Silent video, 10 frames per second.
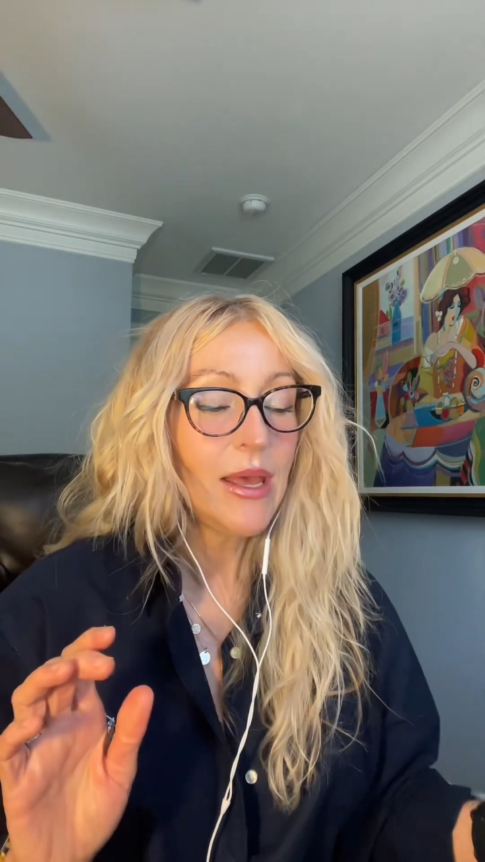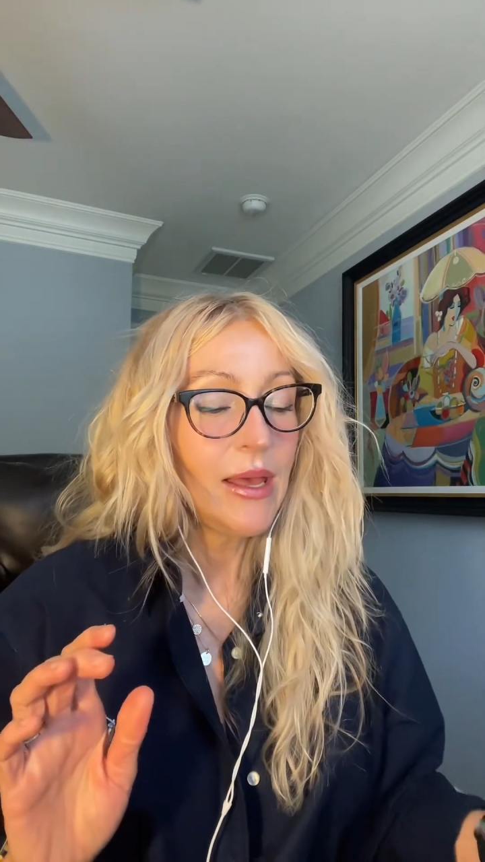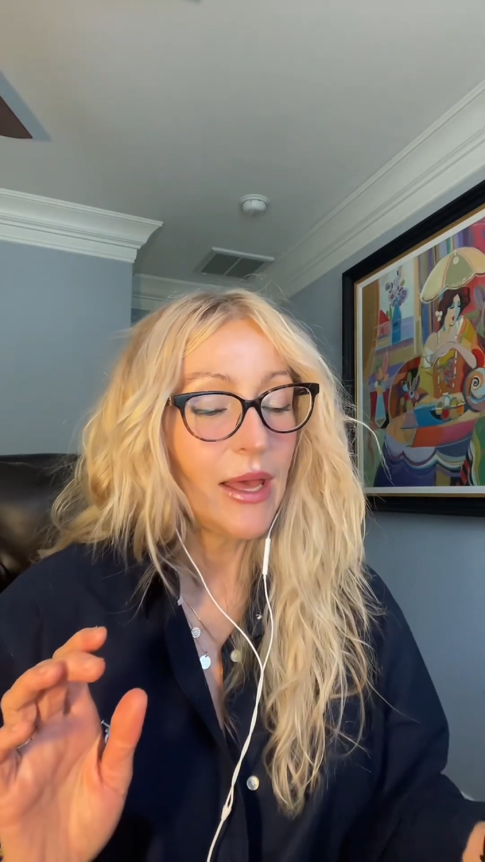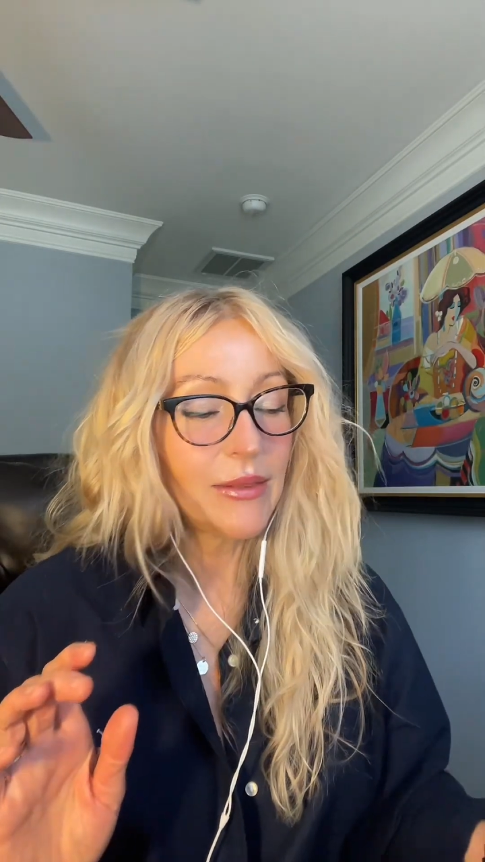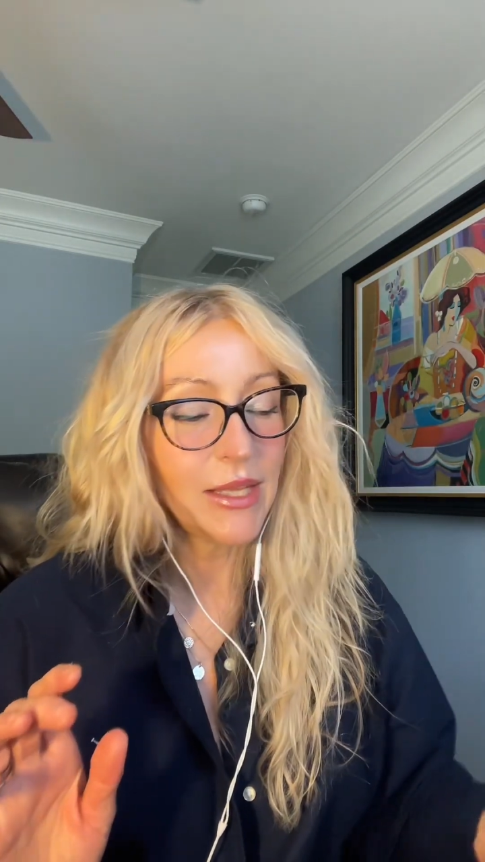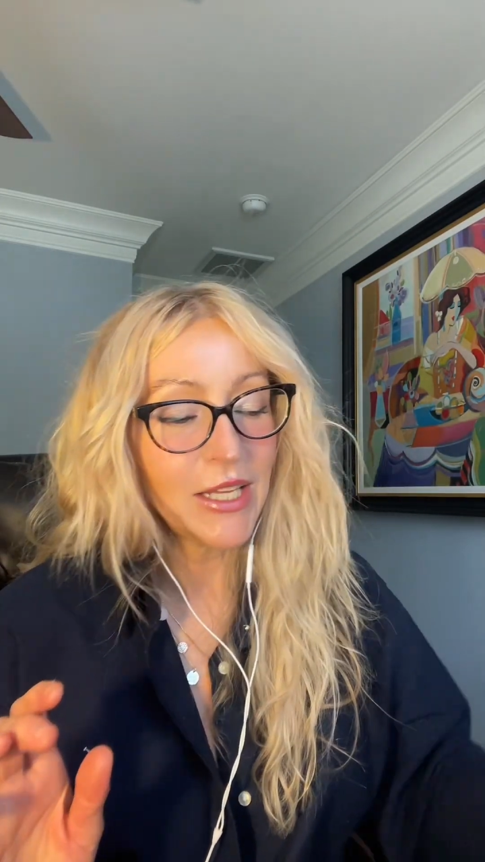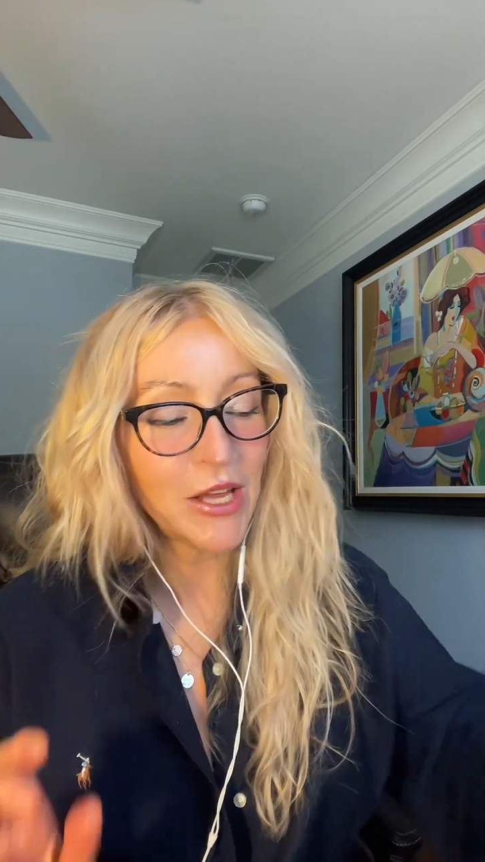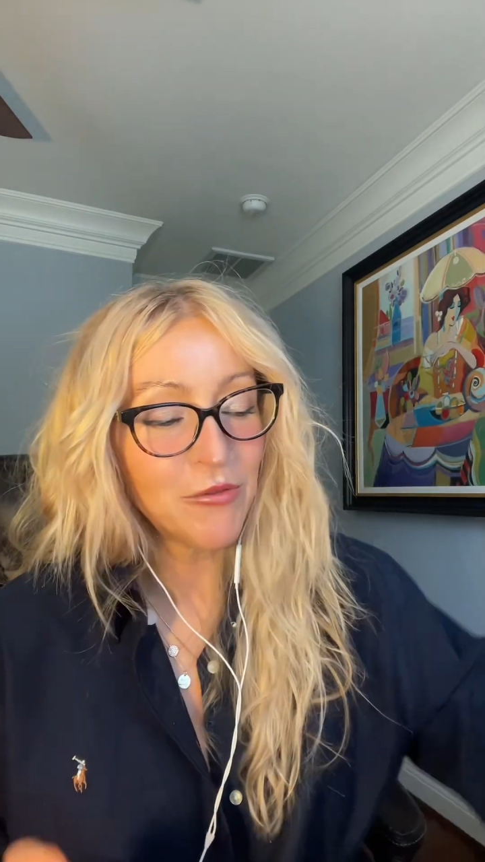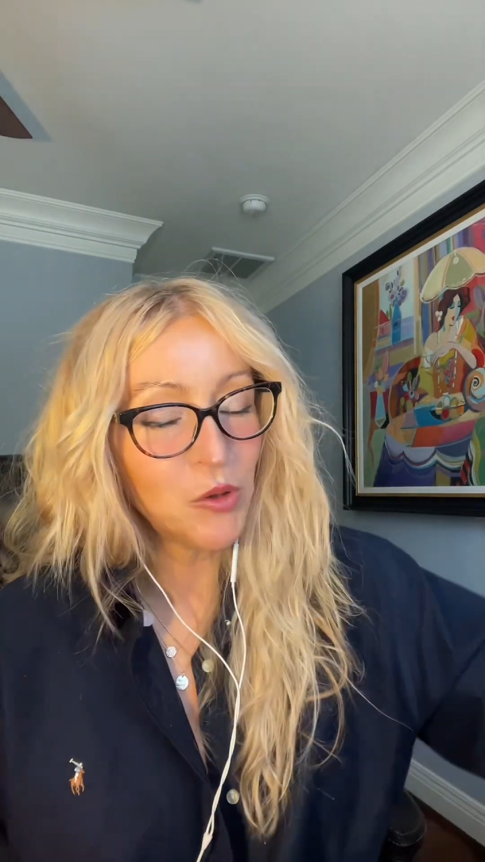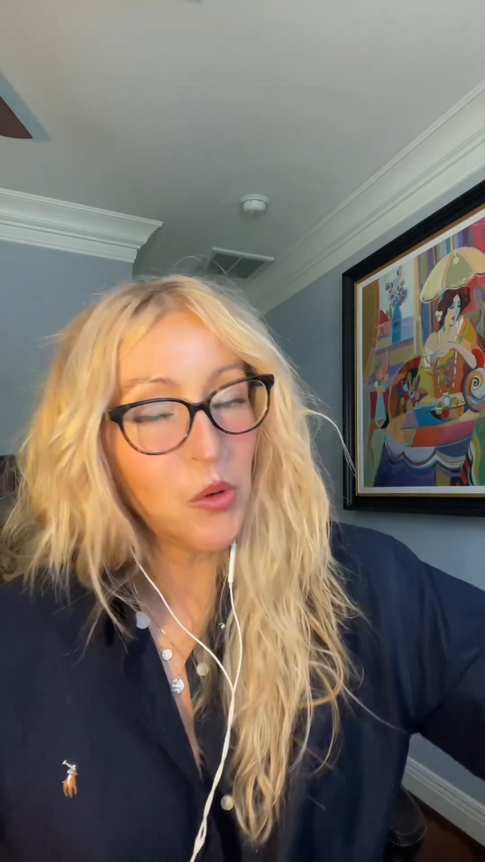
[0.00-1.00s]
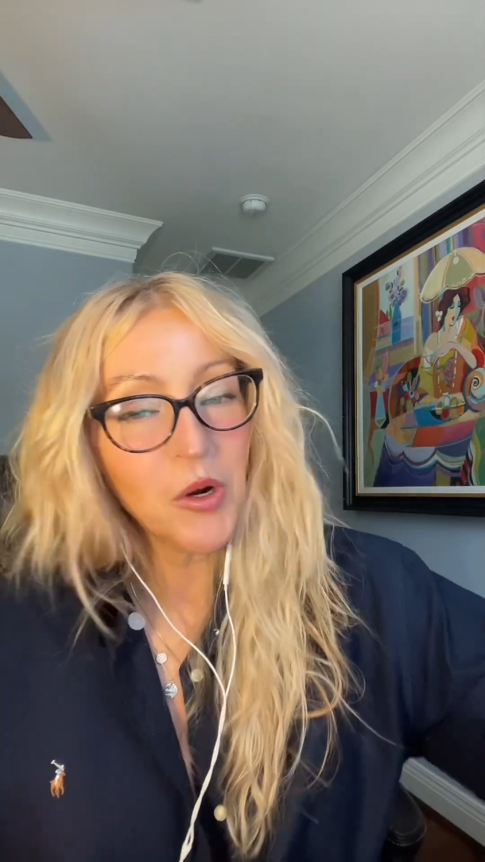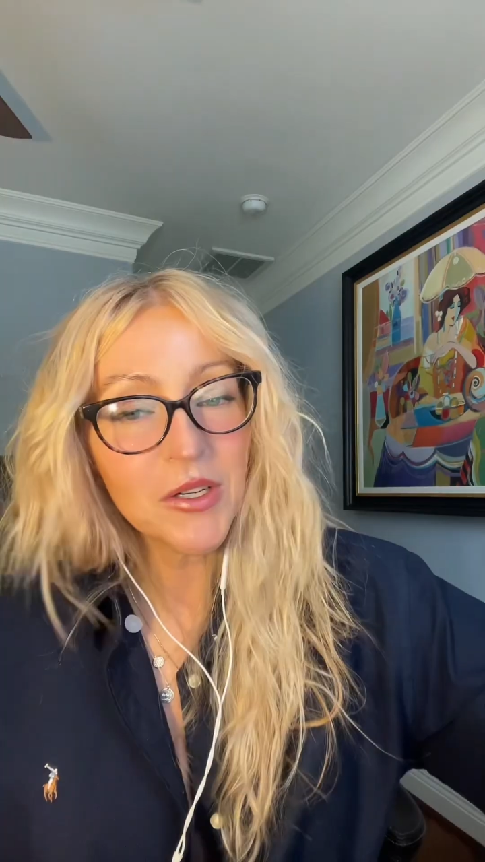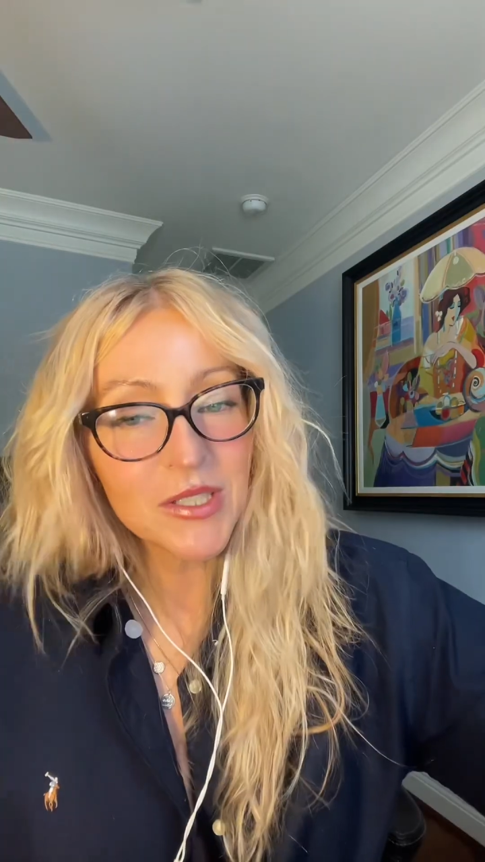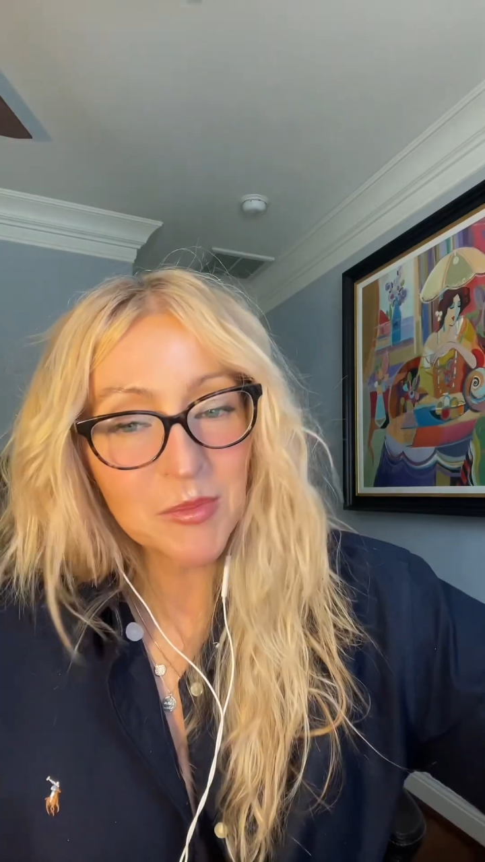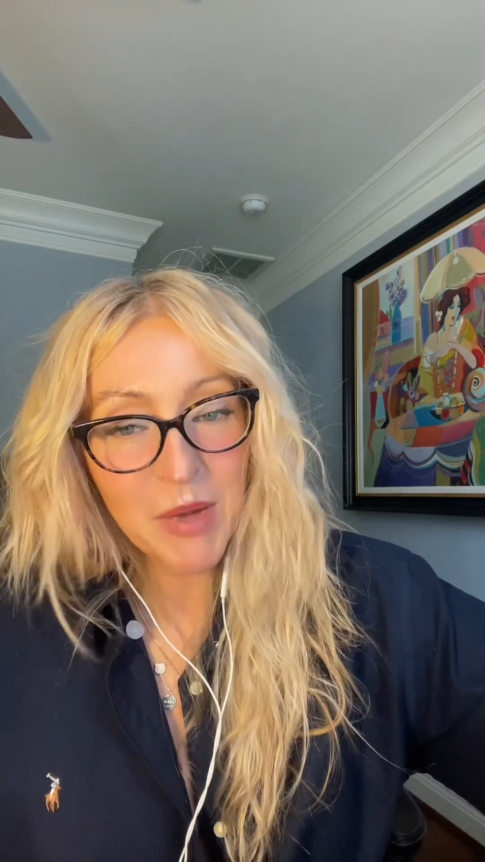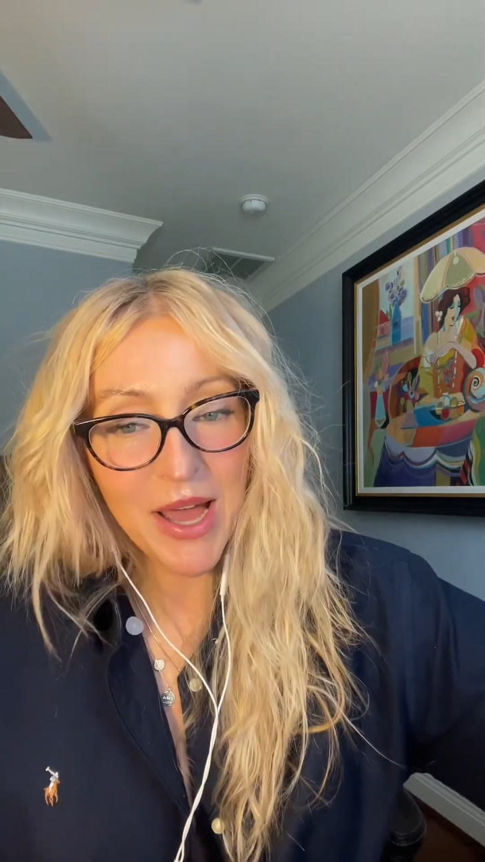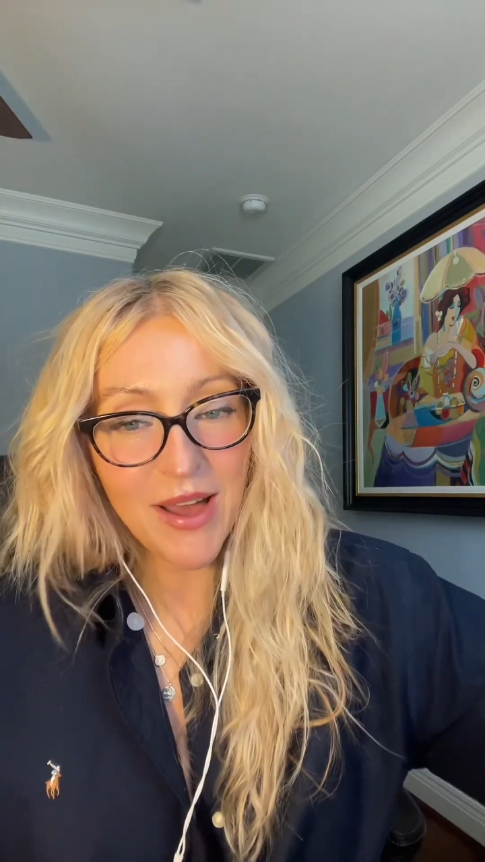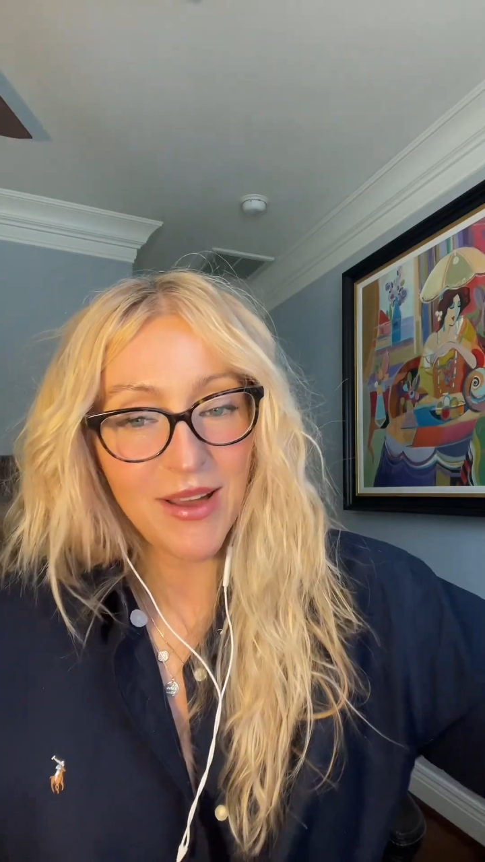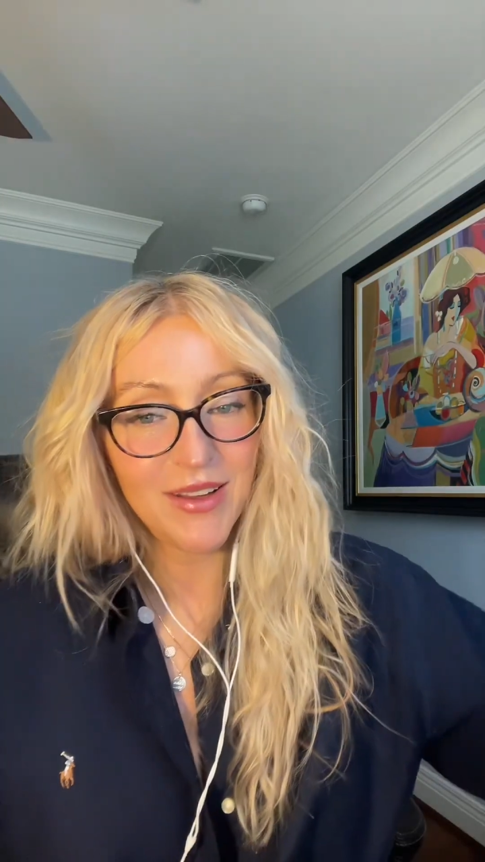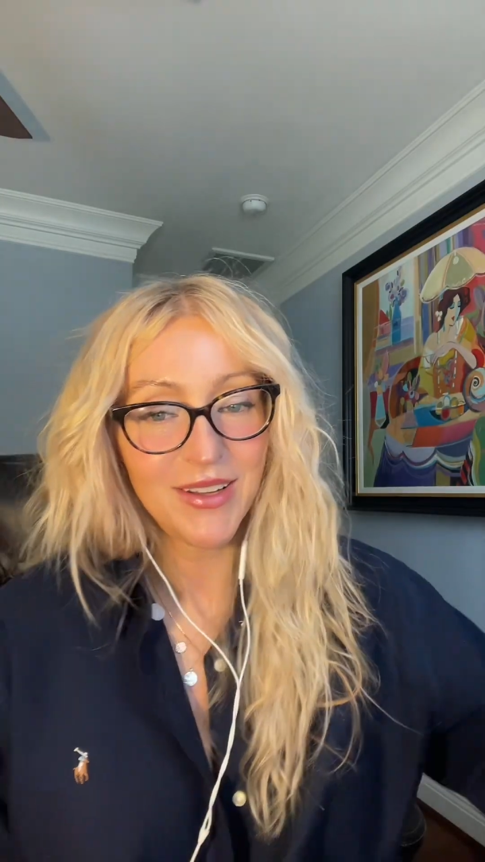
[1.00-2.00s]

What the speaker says: And then of course my